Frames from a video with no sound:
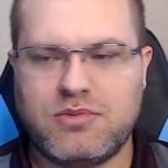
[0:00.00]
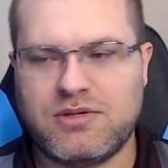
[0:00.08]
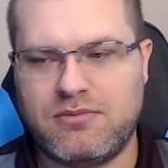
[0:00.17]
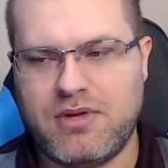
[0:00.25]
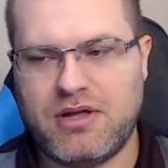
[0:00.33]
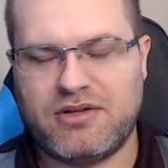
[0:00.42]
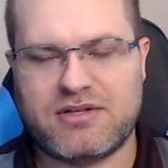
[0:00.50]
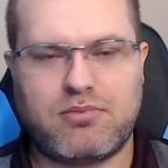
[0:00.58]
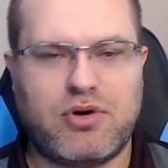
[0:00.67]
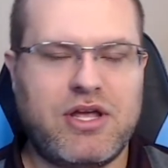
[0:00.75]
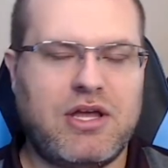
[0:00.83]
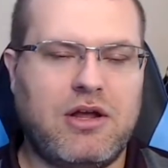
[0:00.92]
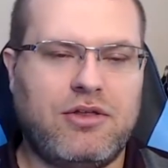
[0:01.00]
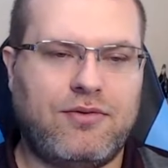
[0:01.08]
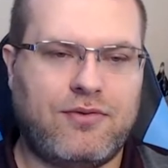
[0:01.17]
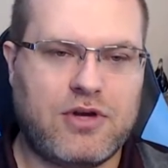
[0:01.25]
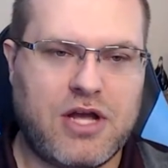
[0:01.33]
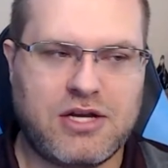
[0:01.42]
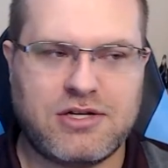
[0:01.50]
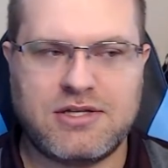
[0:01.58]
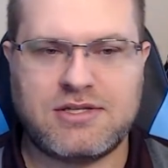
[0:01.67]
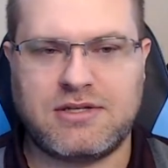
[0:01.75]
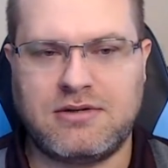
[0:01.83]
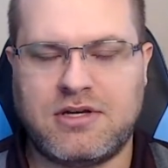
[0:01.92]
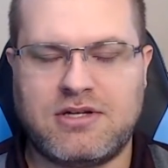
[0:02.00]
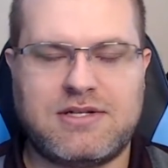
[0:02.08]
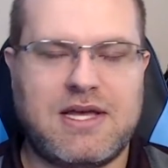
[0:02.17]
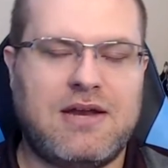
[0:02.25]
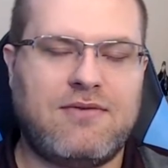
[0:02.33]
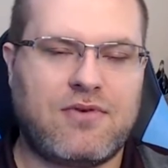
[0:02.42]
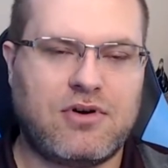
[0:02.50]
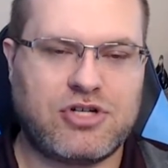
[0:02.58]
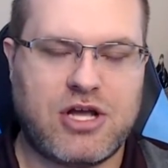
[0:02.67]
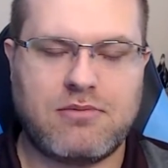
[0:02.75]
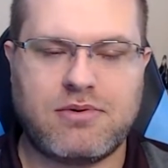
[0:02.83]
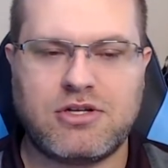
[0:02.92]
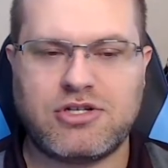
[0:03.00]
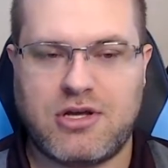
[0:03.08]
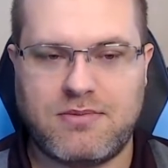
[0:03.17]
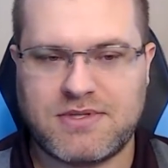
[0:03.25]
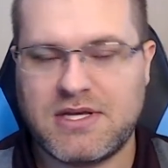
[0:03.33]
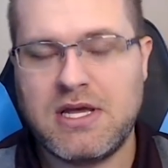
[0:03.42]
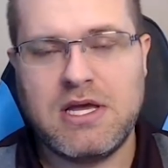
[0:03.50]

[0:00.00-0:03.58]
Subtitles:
to be able to bring in other free agents and contend for championships.